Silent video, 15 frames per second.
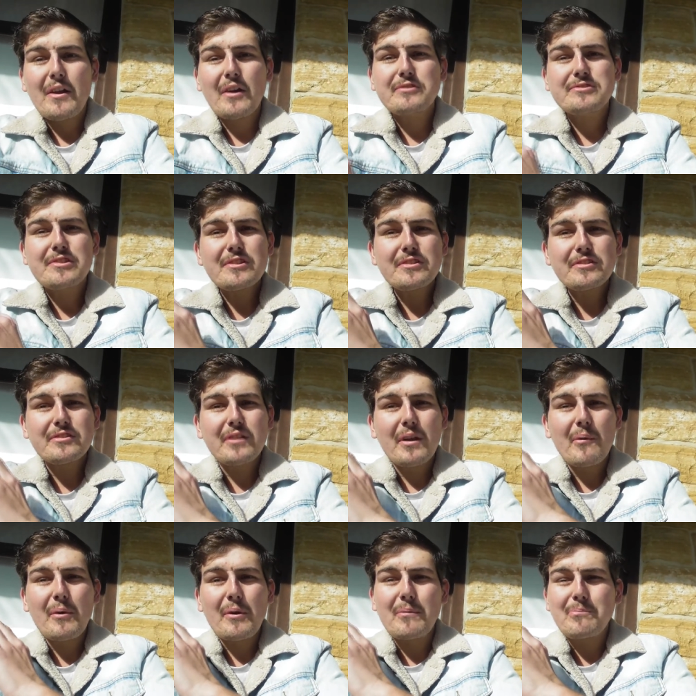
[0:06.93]
Now just
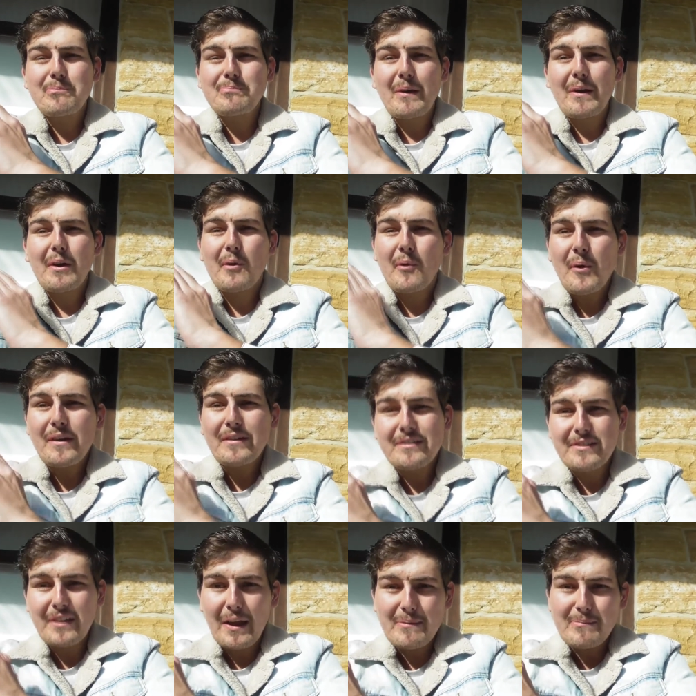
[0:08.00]
want to make a quick
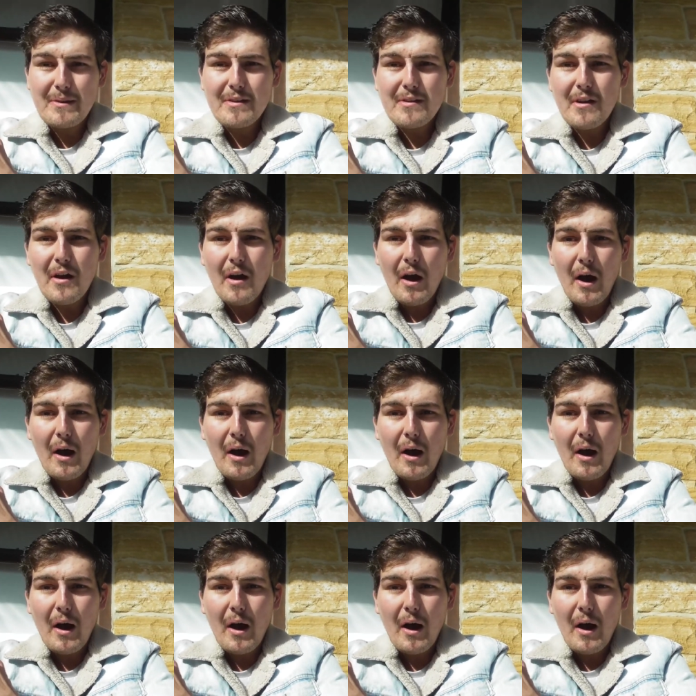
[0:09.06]
statement